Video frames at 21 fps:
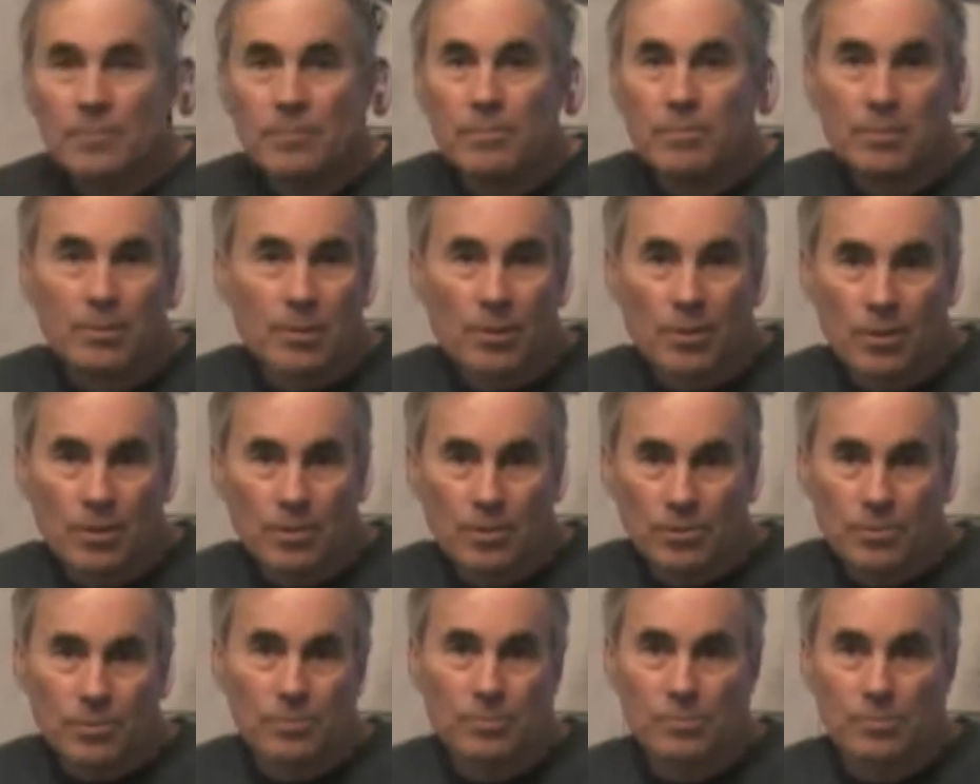
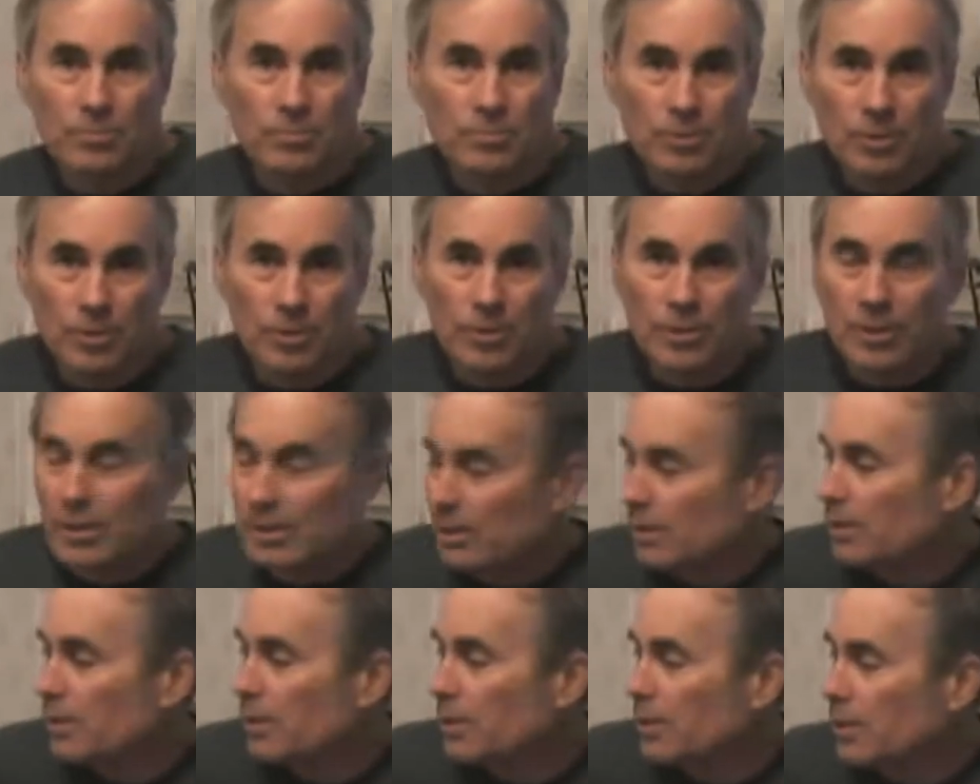blows really
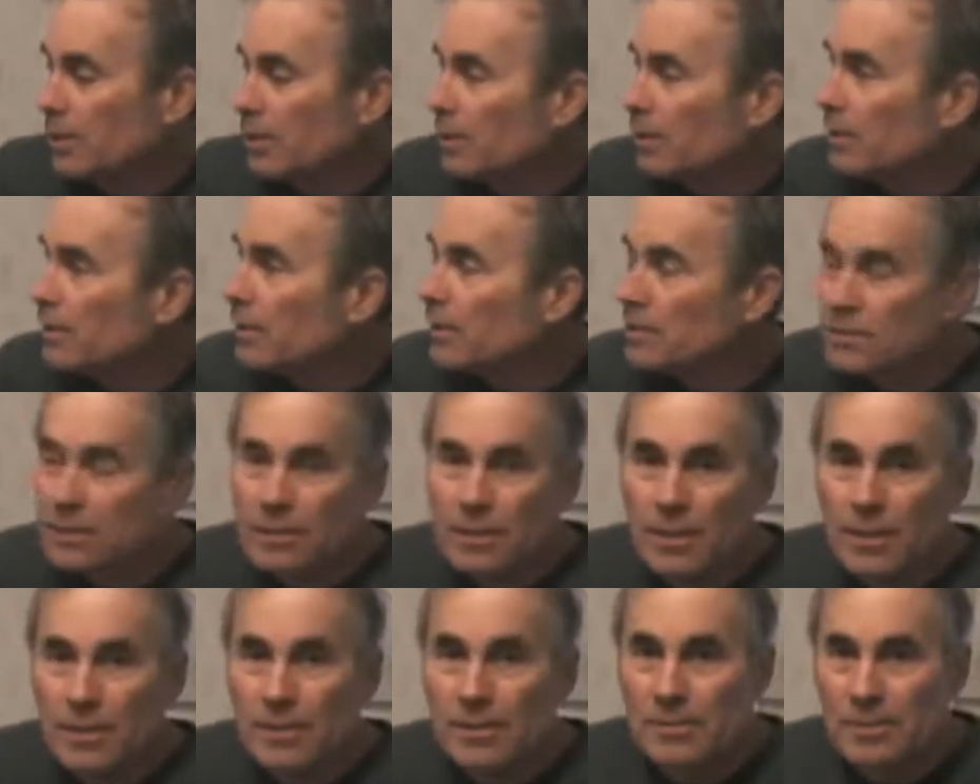good, and it doesn't
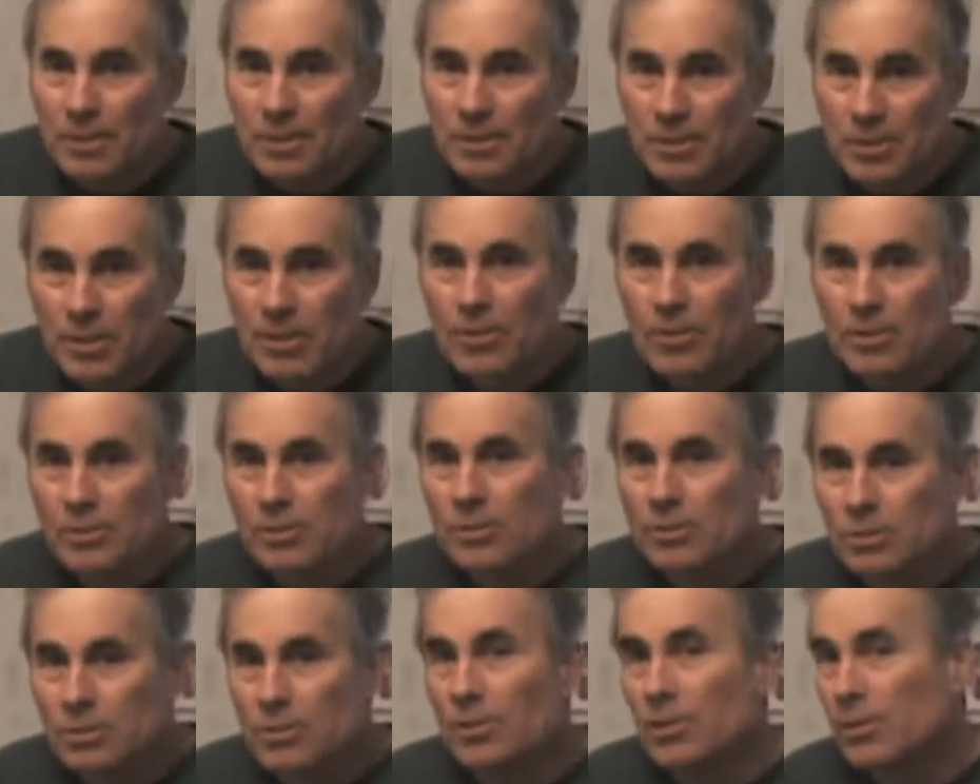take as much air as the
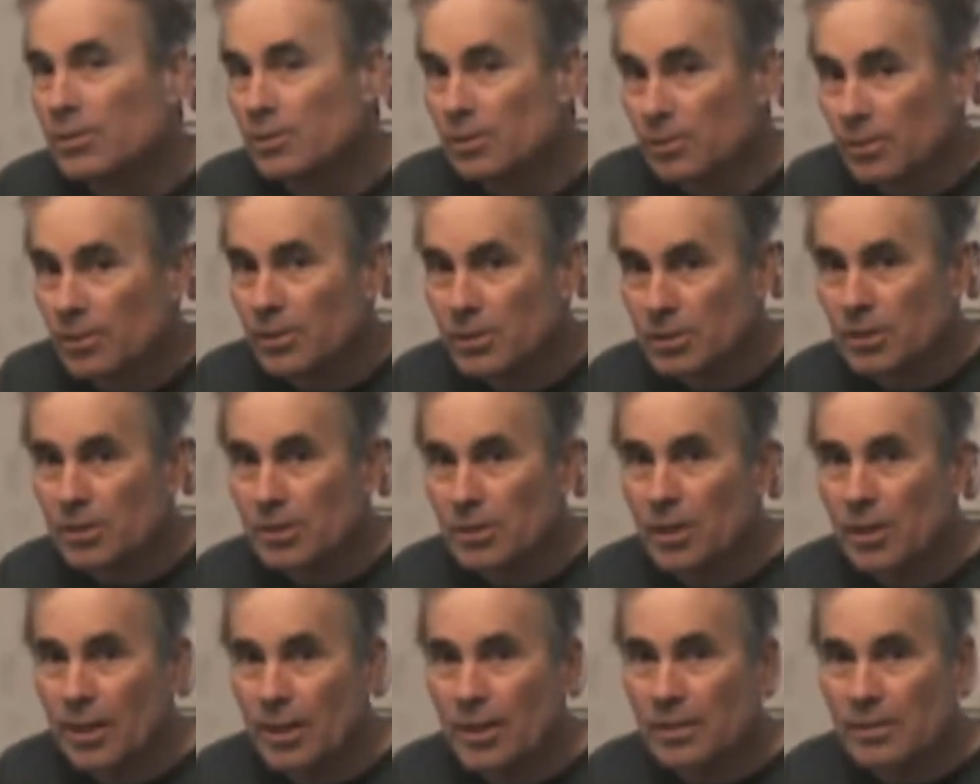2-inch. 2-inch is
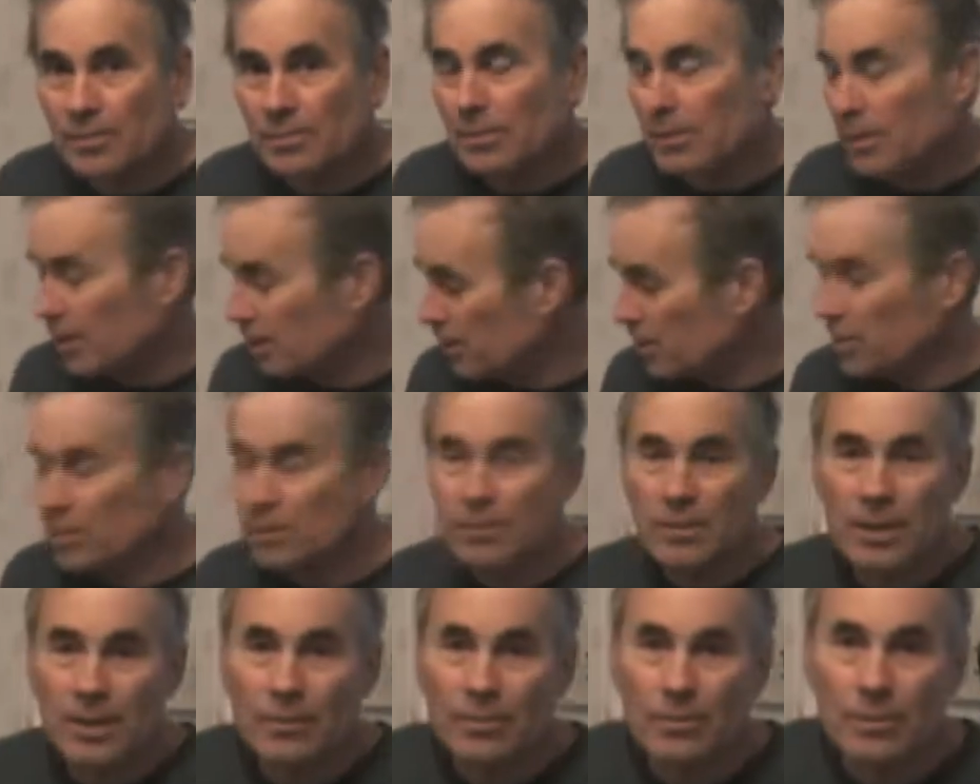nice, but I just don't
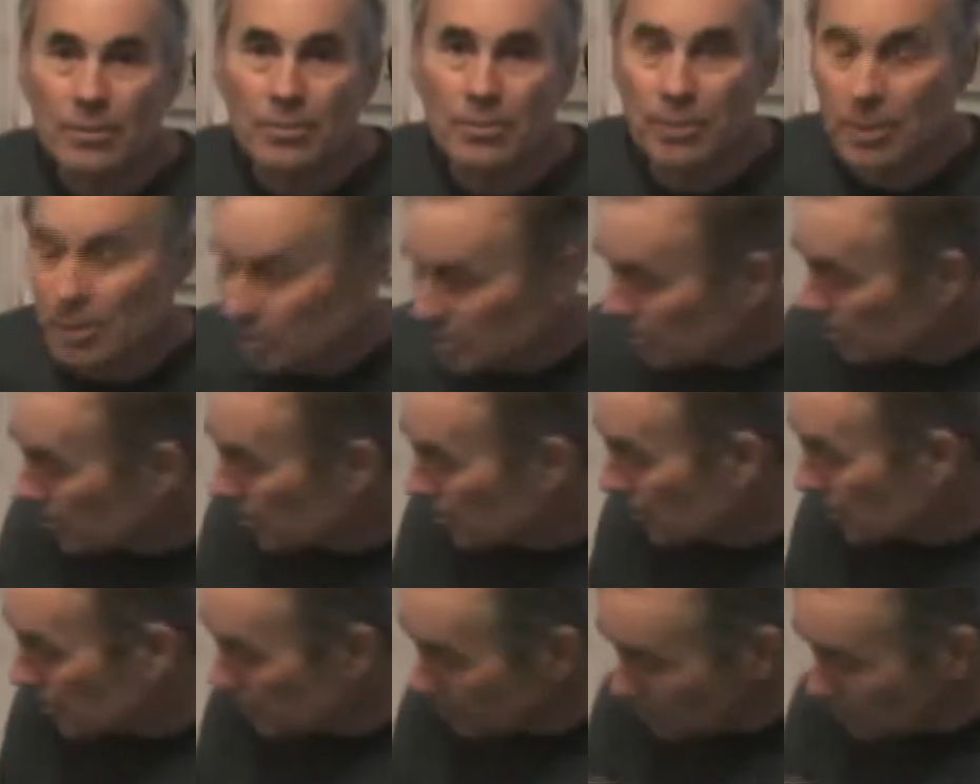have a compressor on the